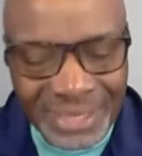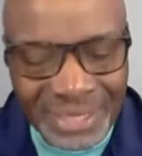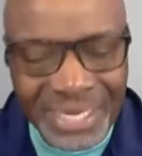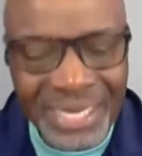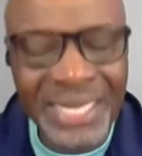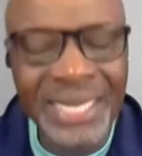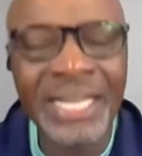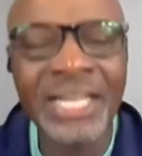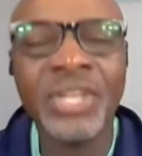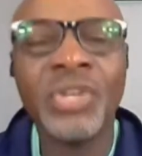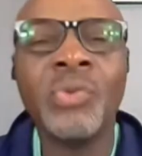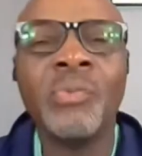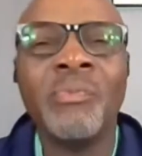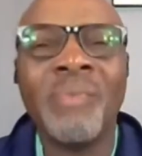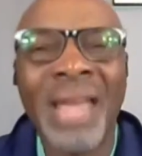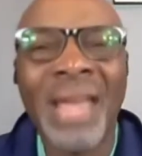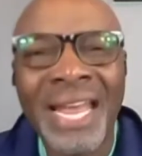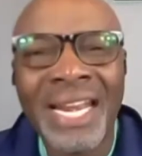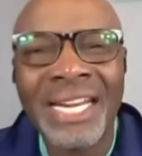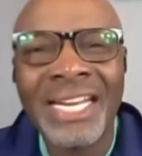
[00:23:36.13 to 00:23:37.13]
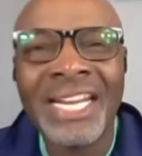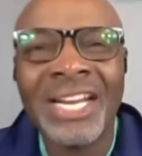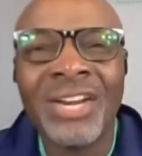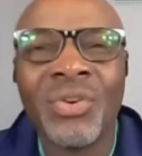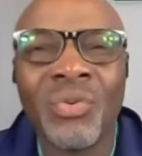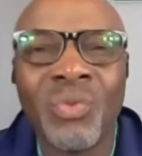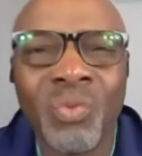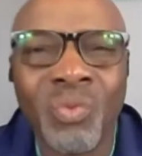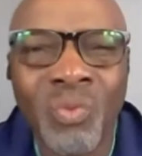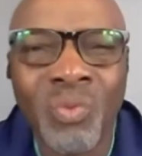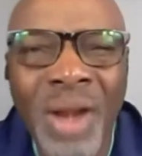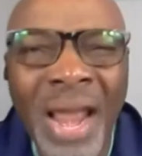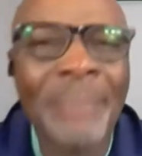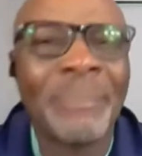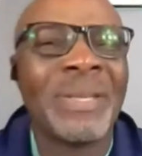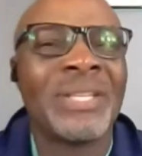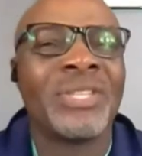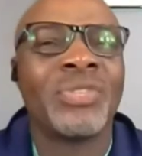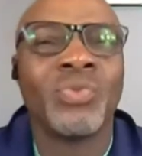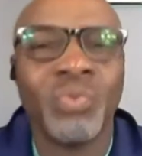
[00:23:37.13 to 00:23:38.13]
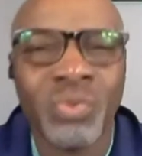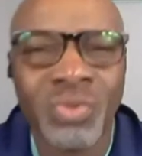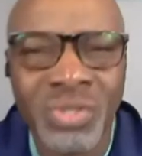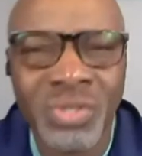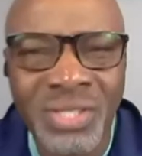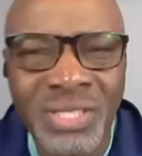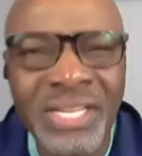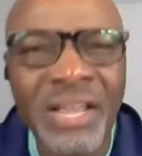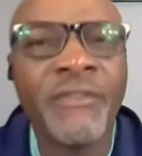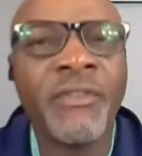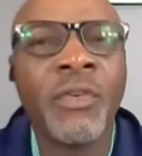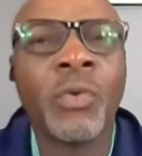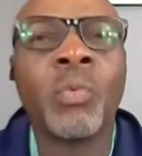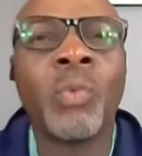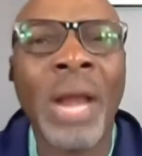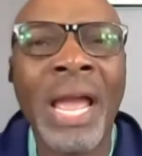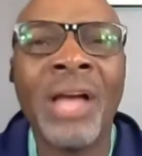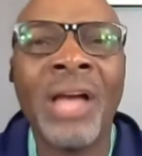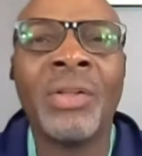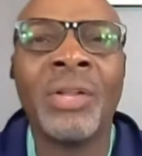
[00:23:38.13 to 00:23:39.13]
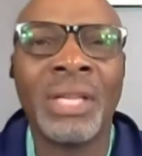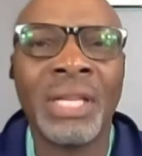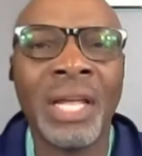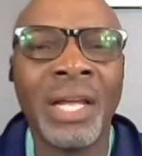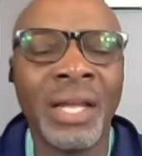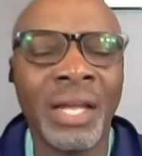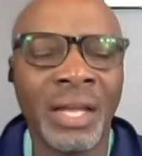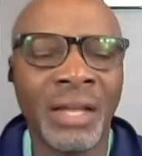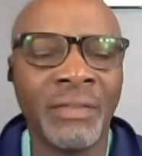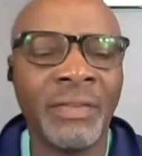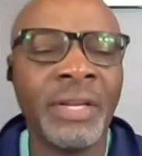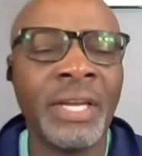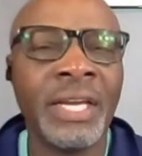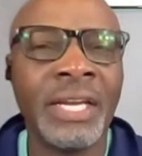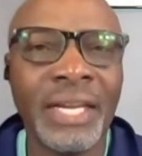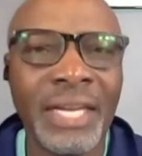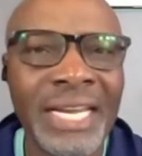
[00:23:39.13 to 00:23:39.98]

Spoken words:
getting humanity to wrap itself around love,